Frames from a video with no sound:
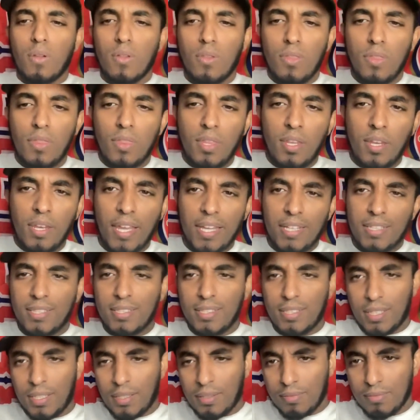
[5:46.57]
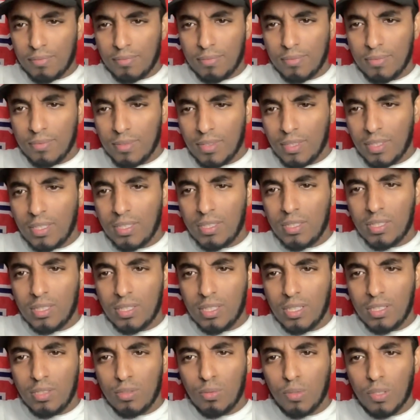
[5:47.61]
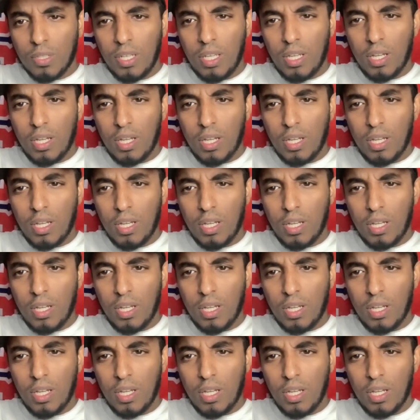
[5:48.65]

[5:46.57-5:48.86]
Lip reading: the next thing, this one